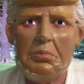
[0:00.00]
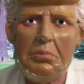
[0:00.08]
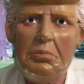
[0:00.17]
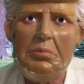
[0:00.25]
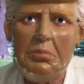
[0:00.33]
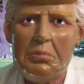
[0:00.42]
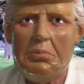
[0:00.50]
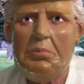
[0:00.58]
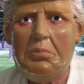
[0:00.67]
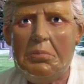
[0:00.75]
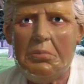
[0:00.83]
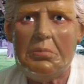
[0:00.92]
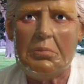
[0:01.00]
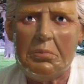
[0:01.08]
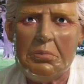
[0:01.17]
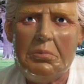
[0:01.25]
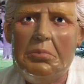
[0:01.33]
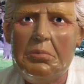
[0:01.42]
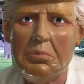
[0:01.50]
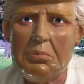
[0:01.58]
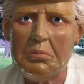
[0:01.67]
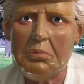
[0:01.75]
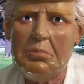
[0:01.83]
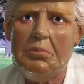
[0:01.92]
Rudy, he's going to get lots of
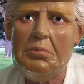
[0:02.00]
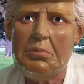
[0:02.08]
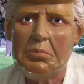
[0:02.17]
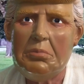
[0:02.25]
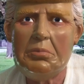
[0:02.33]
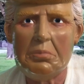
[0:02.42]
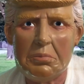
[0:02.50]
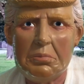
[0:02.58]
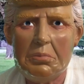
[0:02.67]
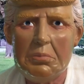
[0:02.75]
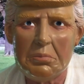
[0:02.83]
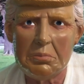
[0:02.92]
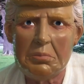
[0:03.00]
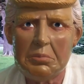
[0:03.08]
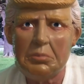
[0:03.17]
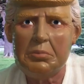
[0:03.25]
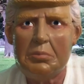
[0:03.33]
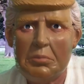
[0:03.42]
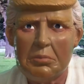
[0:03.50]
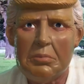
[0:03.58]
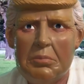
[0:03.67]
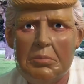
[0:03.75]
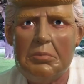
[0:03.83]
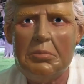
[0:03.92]
lies. He's going to put them on tape, make a
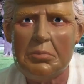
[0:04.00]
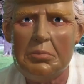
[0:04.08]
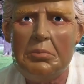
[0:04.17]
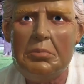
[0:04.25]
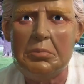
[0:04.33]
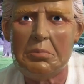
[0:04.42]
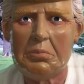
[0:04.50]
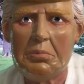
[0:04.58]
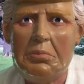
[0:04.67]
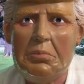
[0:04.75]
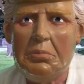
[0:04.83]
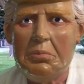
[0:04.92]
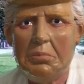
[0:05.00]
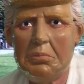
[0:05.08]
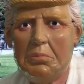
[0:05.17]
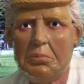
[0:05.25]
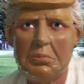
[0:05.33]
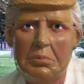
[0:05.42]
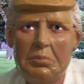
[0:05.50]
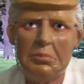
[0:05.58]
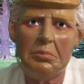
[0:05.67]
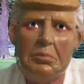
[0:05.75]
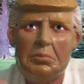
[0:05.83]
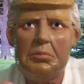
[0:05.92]
super duper right
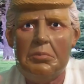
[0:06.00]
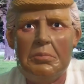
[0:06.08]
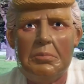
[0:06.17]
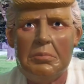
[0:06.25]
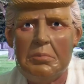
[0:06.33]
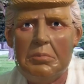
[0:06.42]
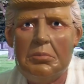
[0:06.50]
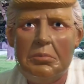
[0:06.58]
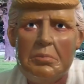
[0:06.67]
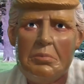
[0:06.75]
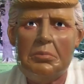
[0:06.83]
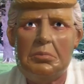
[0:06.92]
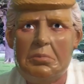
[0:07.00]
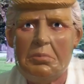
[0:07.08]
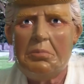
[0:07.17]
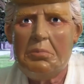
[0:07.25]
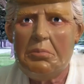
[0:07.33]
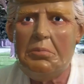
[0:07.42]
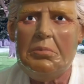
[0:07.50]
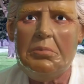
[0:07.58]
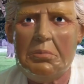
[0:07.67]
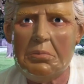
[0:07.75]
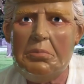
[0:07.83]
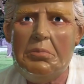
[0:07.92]
Christian wing fake
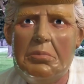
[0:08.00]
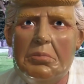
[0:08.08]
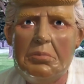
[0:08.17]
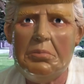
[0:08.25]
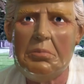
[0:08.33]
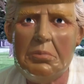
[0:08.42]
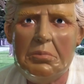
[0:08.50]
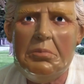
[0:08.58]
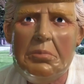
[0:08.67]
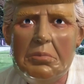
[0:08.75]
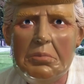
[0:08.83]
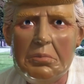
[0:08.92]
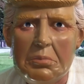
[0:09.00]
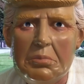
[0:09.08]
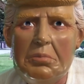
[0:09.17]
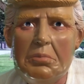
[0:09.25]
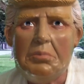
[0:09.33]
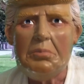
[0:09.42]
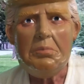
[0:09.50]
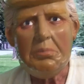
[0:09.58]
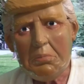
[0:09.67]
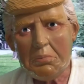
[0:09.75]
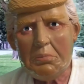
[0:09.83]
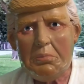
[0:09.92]
conspiracy theory movie. And
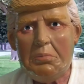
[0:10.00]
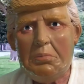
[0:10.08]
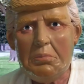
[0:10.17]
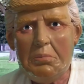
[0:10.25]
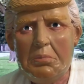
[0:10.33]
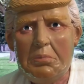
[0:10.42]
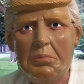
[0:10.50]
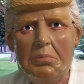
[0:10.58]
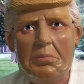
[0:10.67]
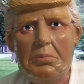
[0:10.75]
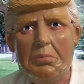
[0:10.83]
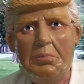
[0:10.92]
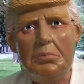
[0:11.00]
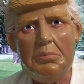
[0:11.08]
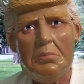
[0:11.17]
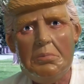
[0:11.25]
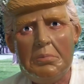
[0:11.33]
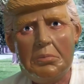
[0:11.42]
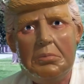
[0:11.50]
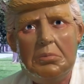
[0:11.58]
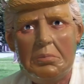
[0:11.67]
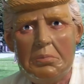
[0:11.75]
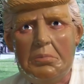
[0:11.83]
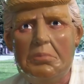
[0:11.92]
we're going to show it to you and you'll love
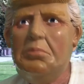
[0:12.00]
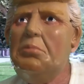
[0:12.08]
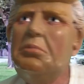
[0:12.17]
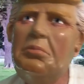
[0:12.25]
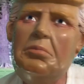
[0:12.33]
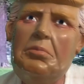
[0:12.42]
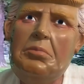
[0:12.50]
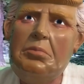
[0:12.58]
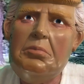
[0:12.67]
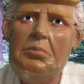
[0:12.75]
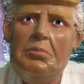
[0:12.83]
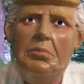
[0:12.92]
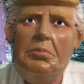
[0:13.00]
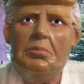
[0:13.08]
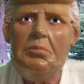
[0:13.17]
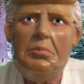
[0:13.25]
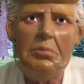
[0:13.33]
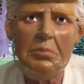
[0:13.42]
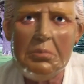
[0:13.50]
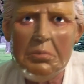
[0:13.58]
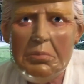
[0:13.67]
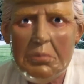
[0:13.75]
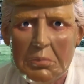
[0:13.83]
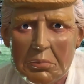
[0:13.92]
it. You'll believe every stupid word
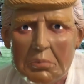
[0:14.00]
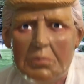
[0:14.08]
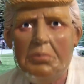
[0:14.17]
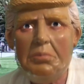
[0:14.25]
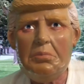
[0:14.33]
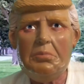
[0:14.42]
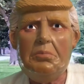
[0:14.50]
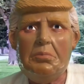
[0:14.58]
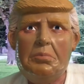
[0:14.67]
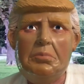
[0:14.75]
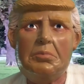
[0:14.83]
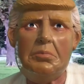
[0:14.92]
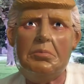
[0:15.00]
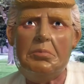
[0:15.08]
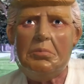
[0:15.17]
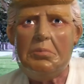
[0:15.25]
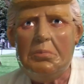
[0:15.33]
of it. Just like Pizzagate.